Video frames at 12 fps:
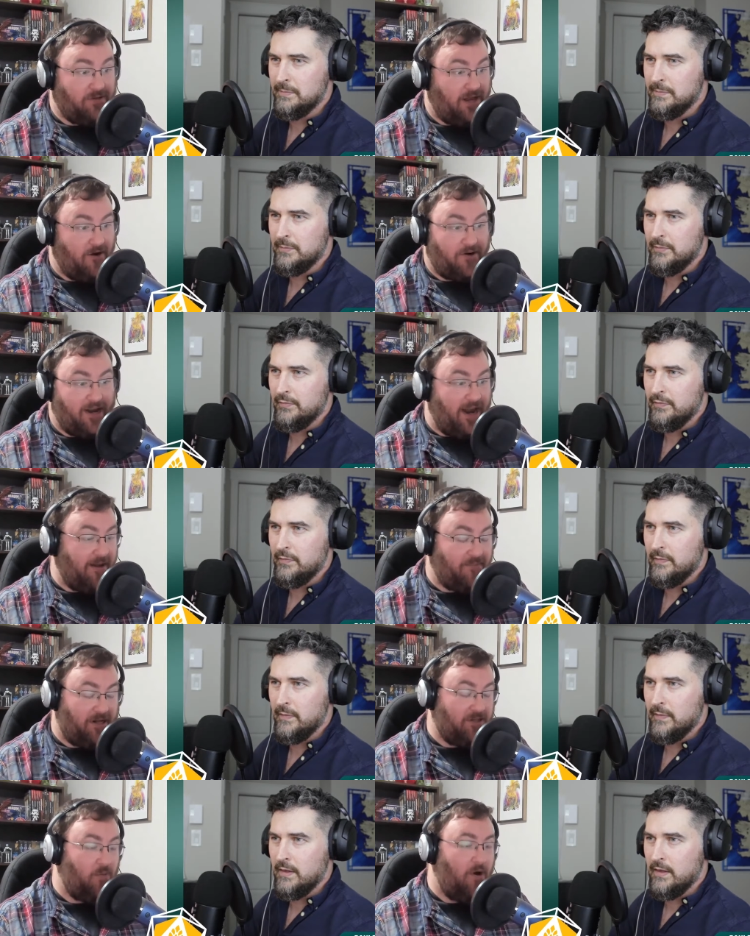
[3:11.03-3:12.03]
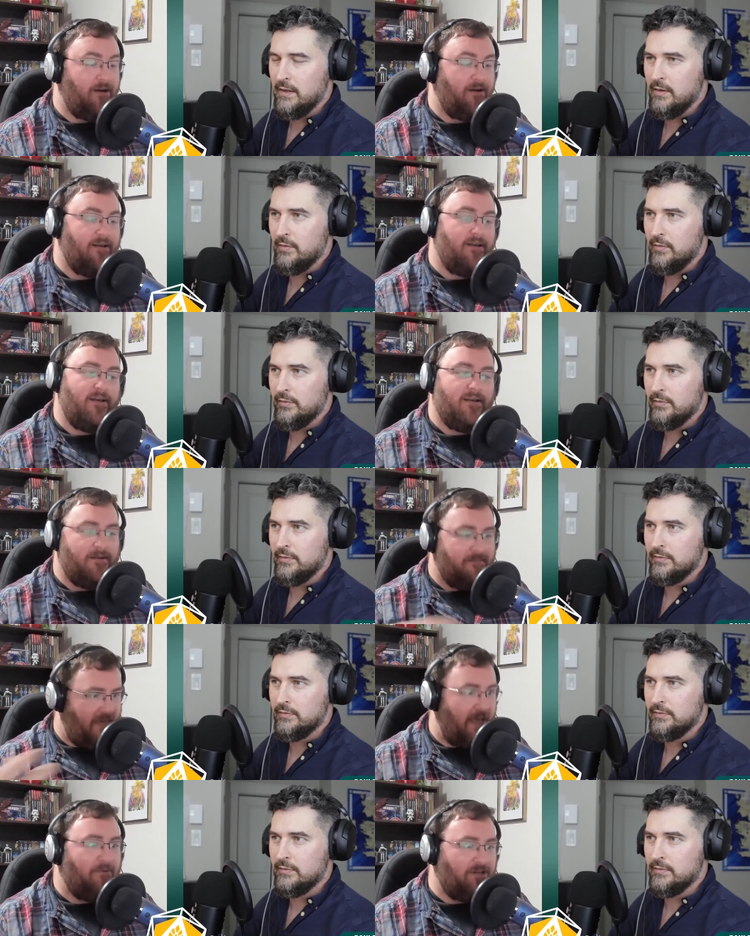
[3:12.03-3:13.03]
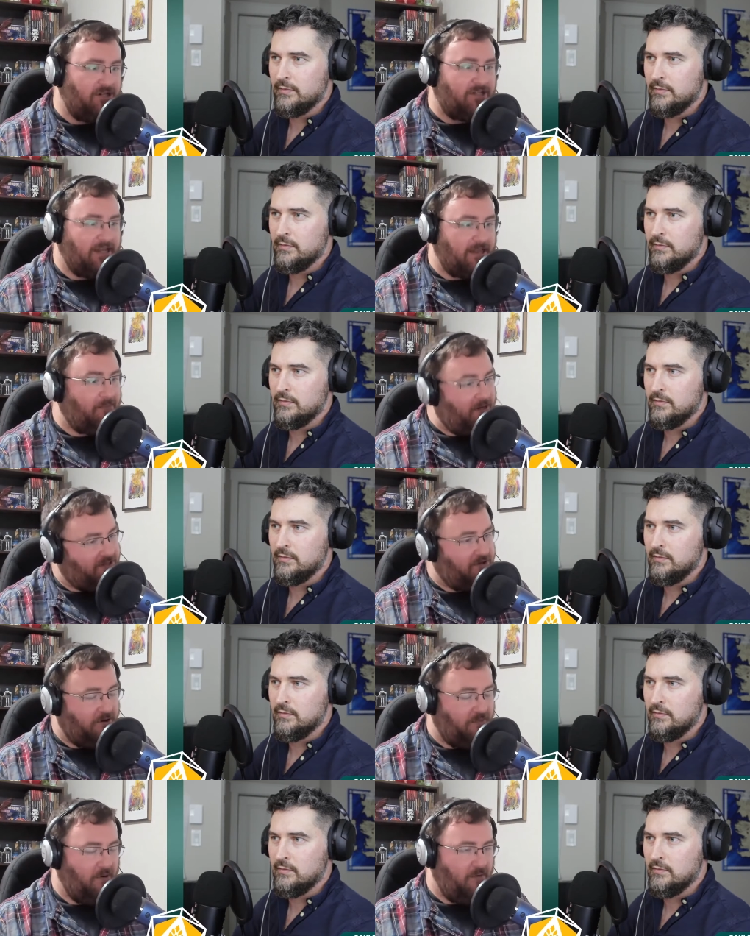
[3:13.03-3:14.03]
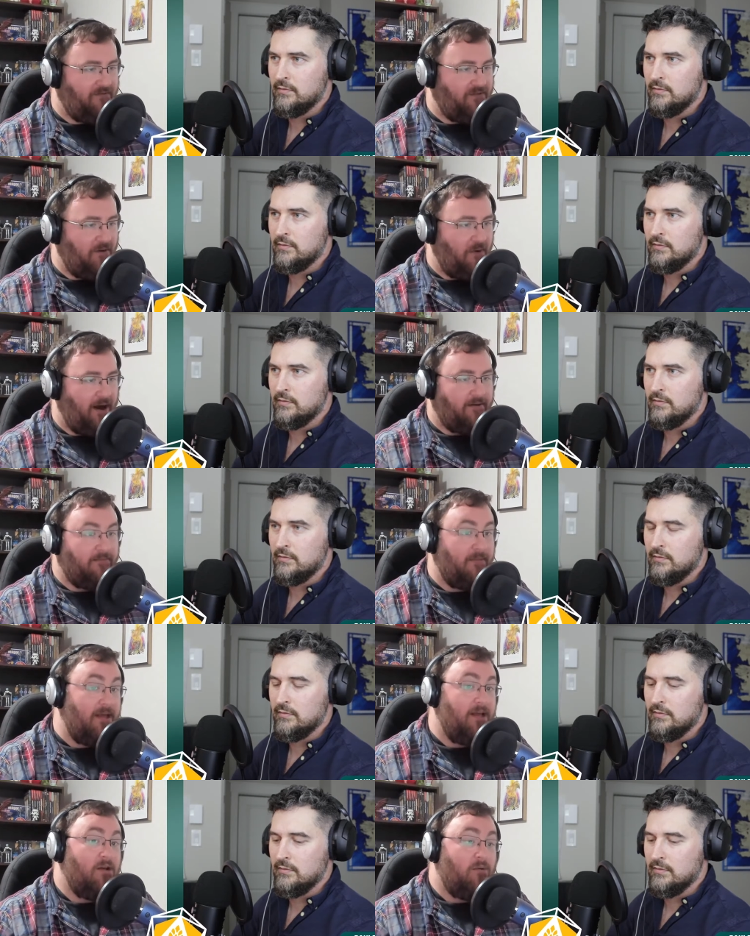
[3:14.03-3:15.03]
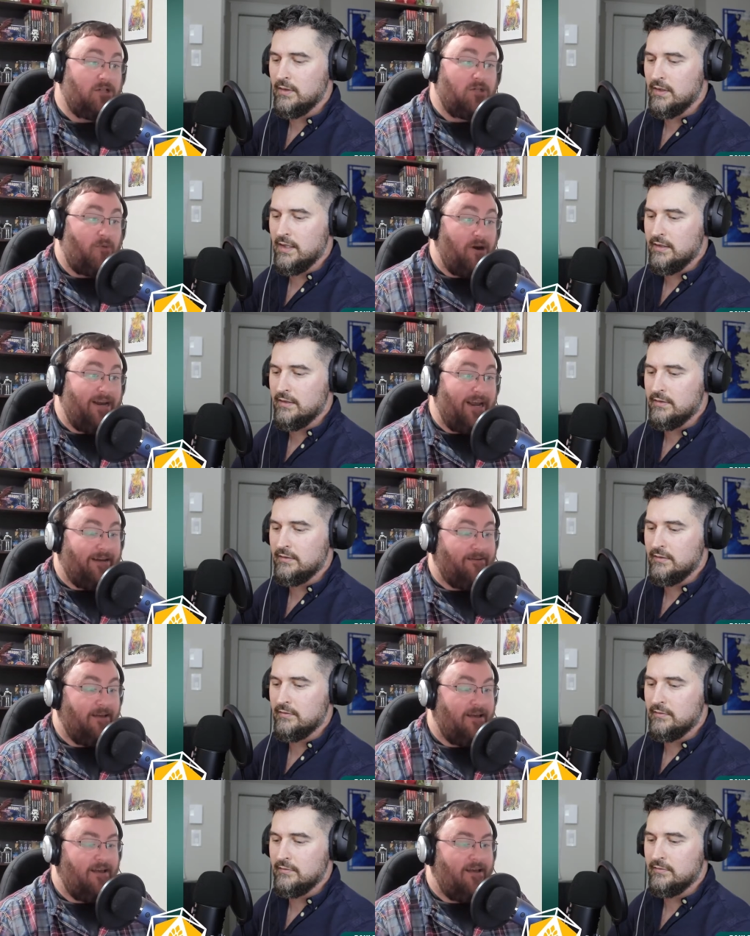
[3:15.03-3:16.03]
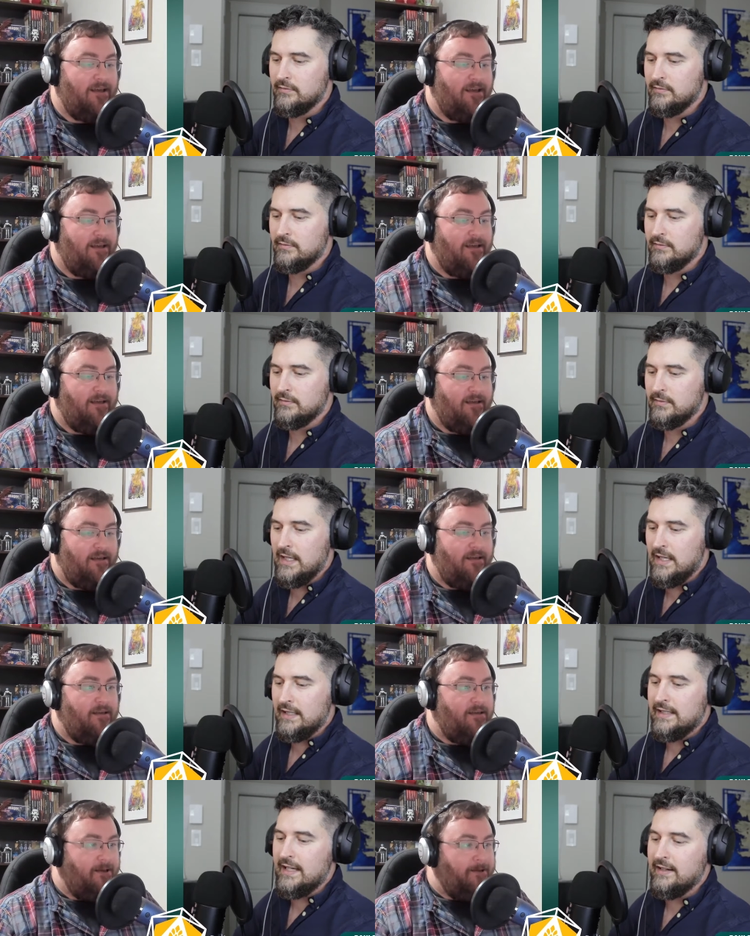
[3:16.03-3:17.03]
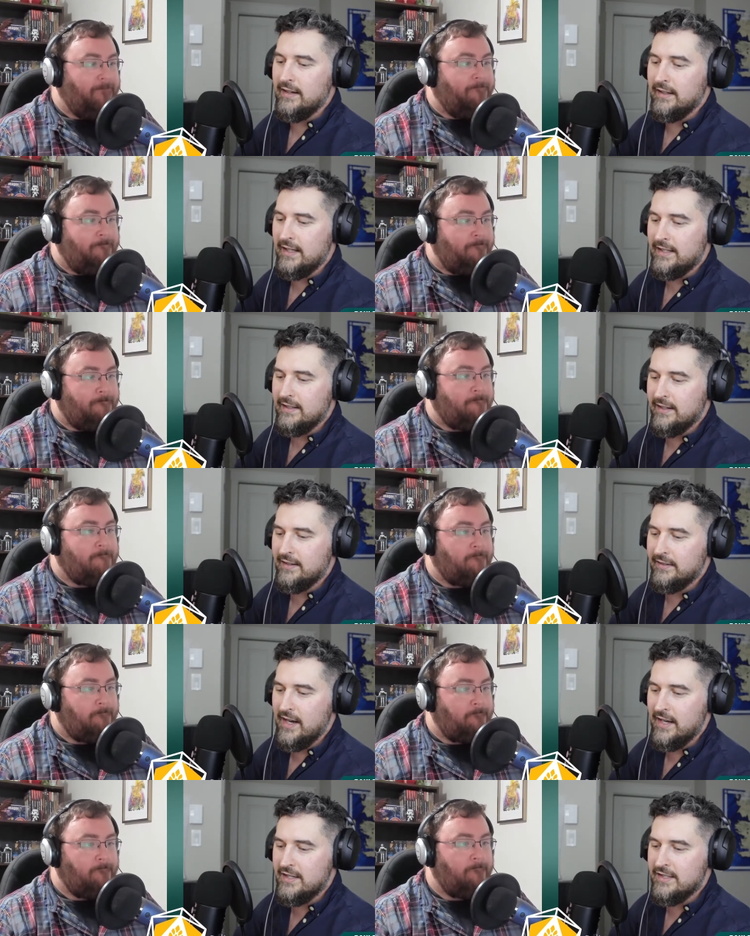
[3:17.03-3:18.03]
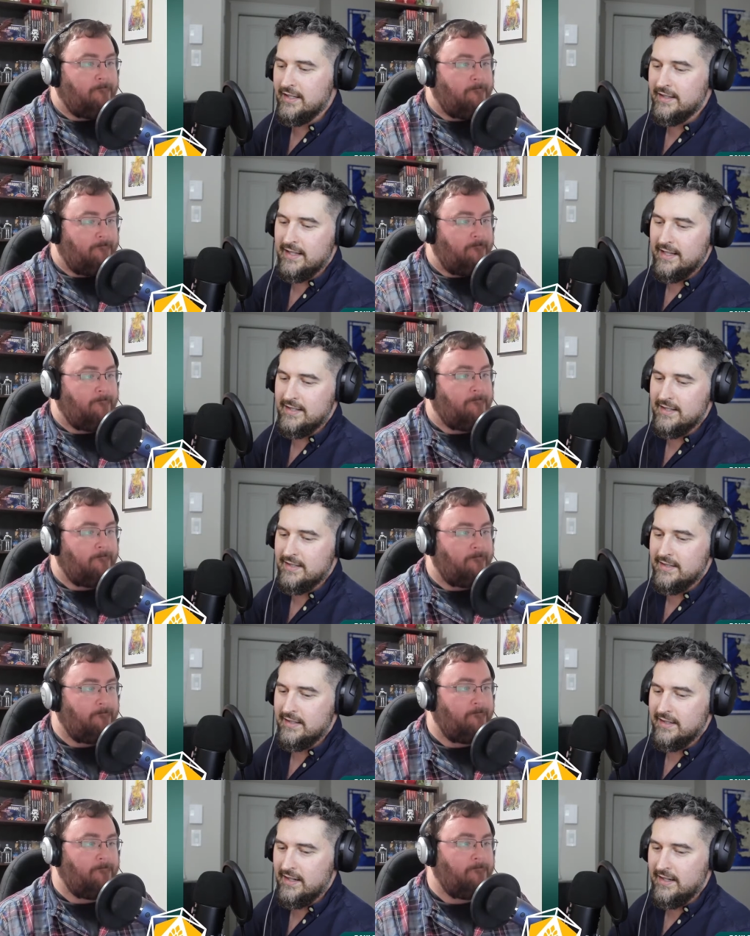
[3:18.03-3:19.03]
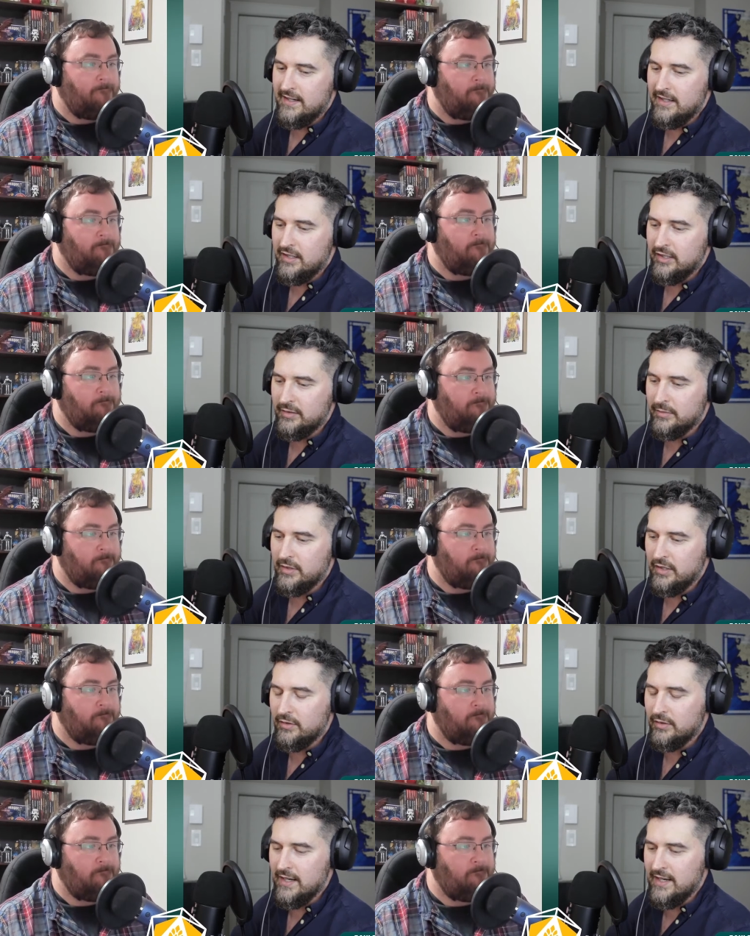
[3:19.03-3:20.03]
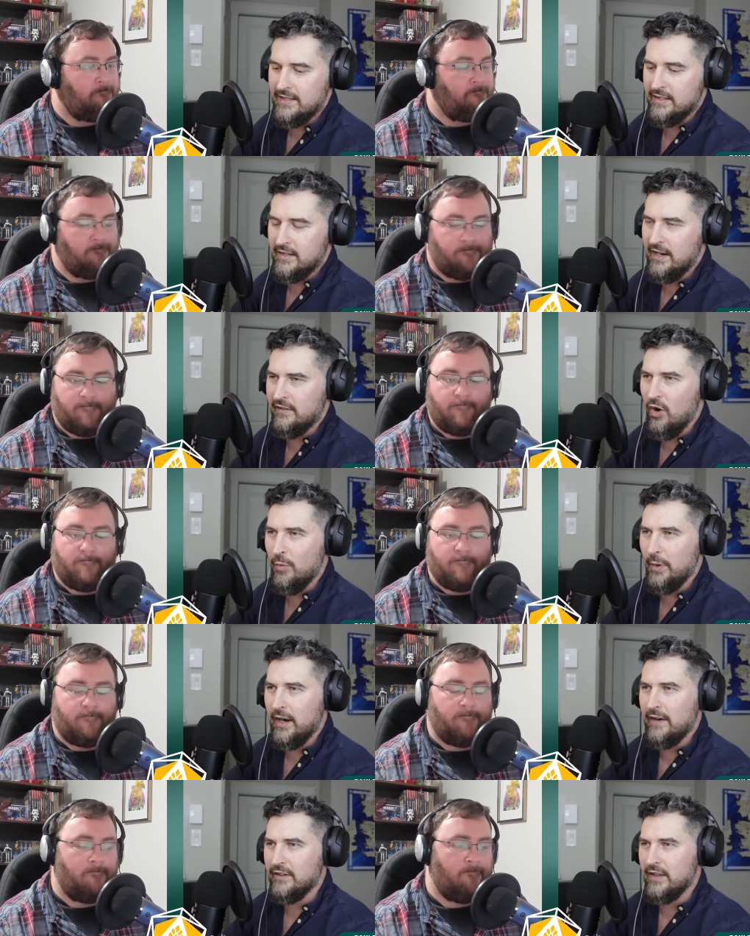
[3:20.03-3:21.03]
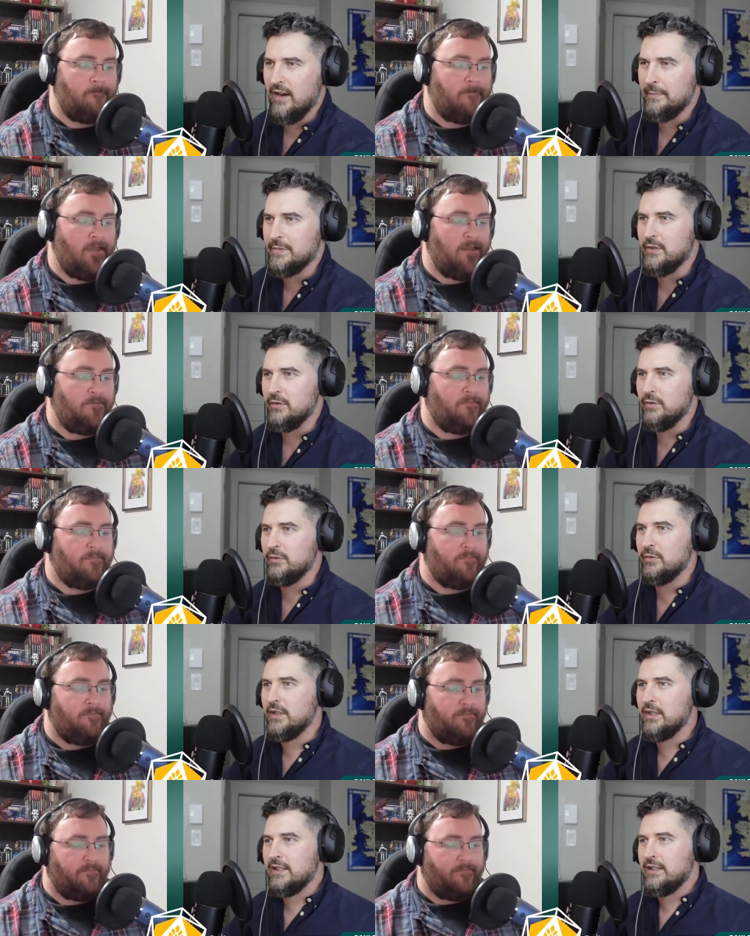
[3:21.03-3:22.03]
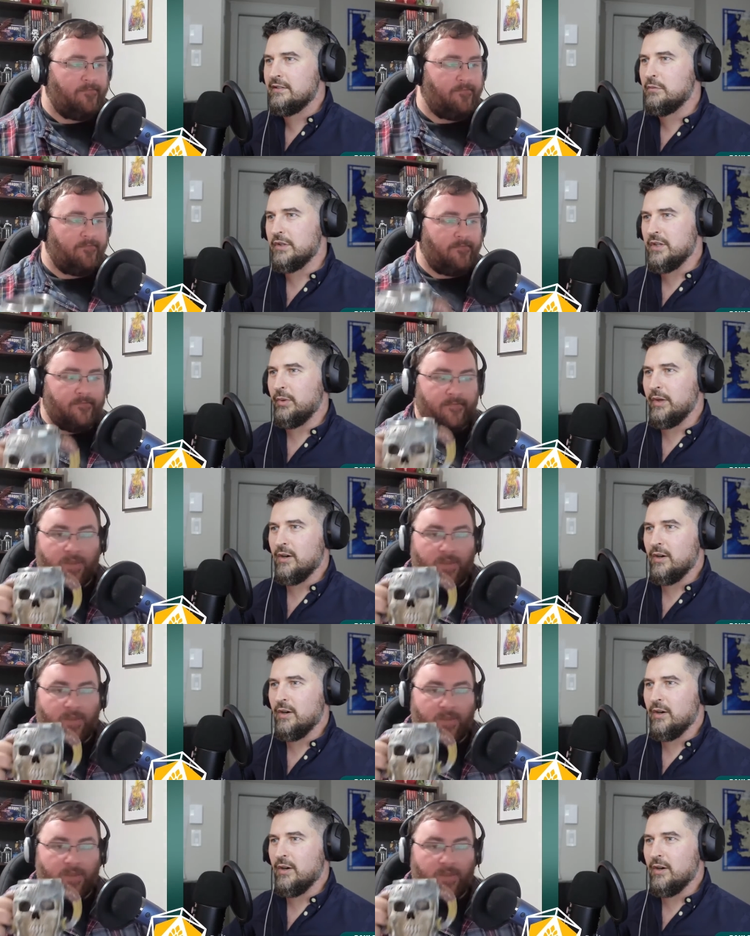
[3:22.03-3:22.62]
Speaker 1: They don't get any +1. They would just get the +2 to put wherever they want, which is pretty neat.
Speaker 2: Yeah. I just like that it's, you know, that it's kind of opening everything up to what the player